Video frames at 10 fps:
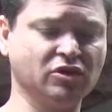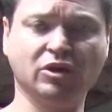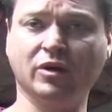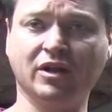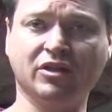
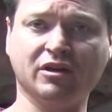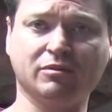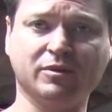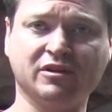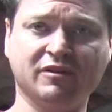do anything
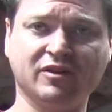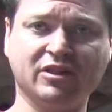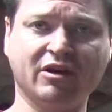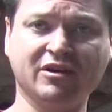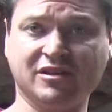
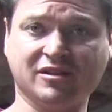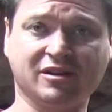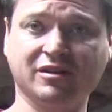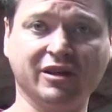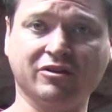specific there, just
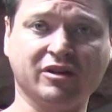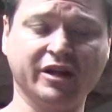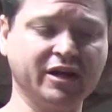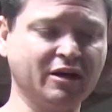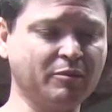a little
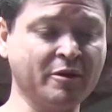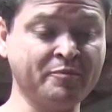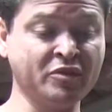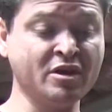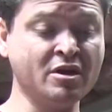cleanup.
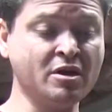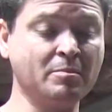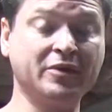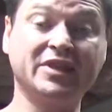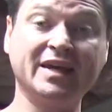
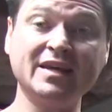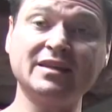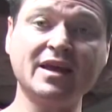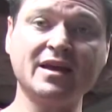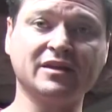But the
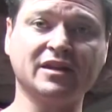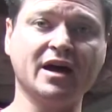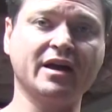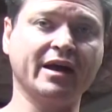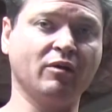intake
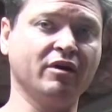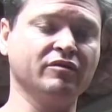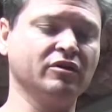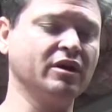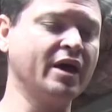side,
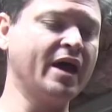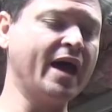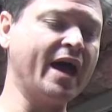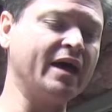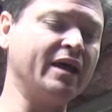however,
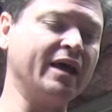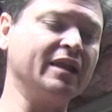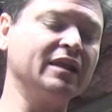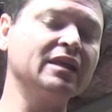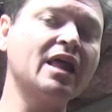had
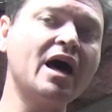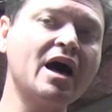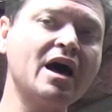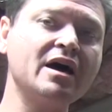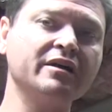a
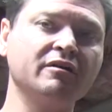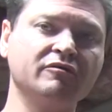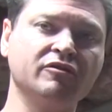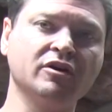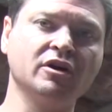lot
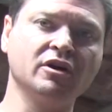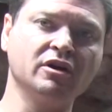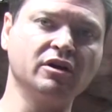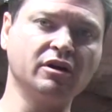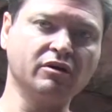of,
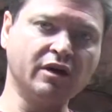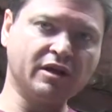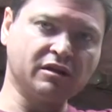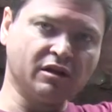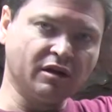you know,
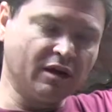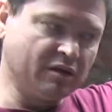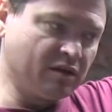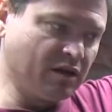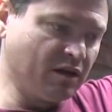as
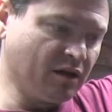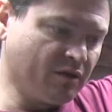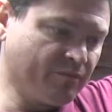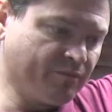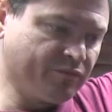
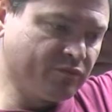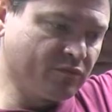the